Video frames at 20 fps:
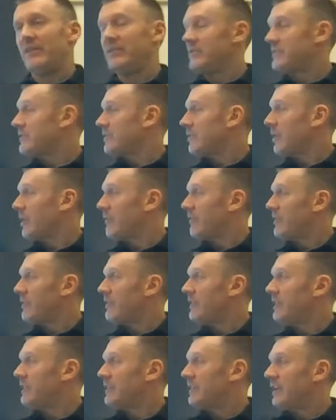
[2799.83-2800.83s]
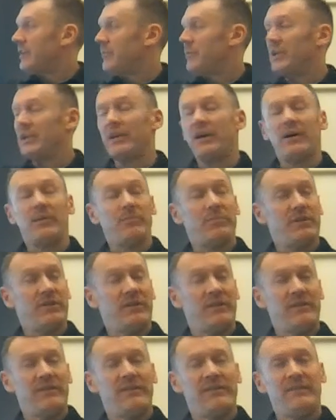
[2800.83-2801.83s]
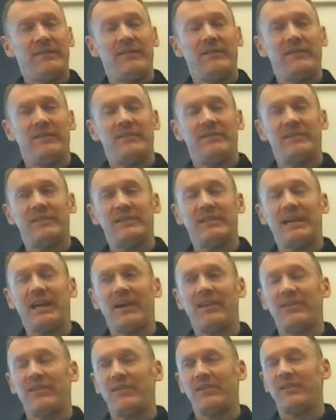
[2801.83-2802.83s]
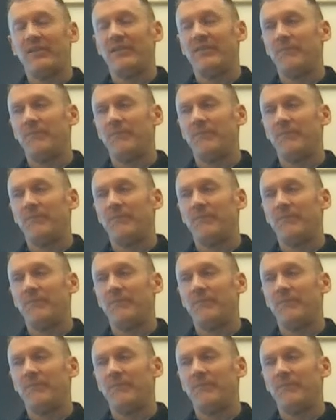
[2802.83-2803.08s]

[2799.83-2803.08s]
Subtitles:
So everything coming up together.